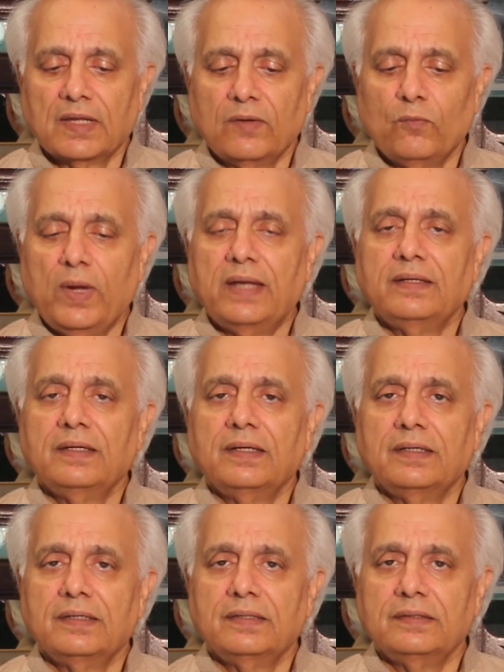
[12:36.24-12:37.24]
When
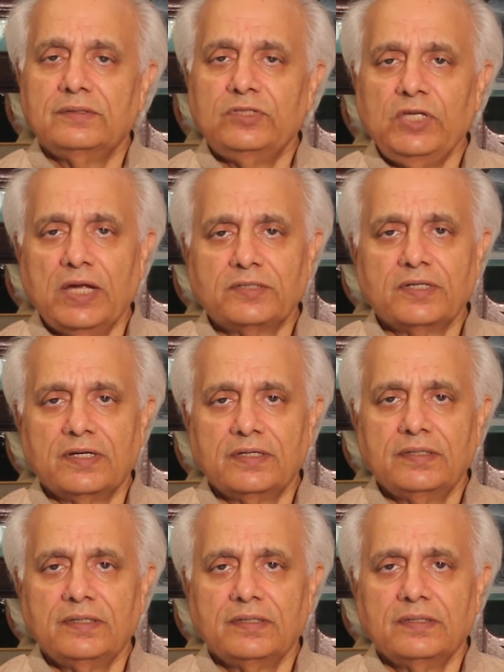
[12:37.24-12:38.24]
Theatre
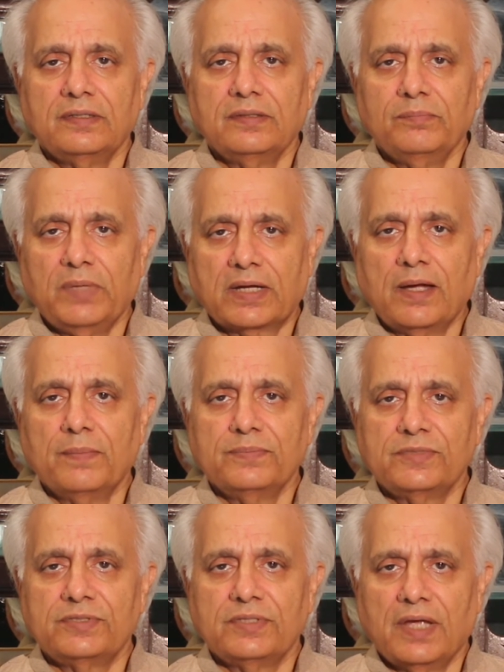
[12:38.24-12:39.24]

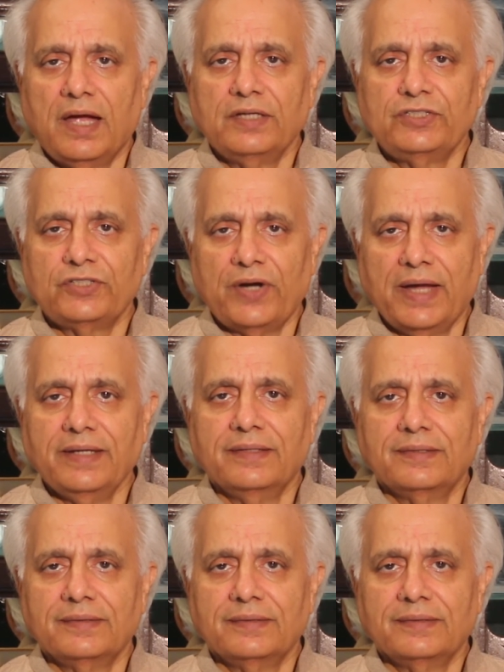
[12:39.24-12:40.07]
Becomes a Shrine.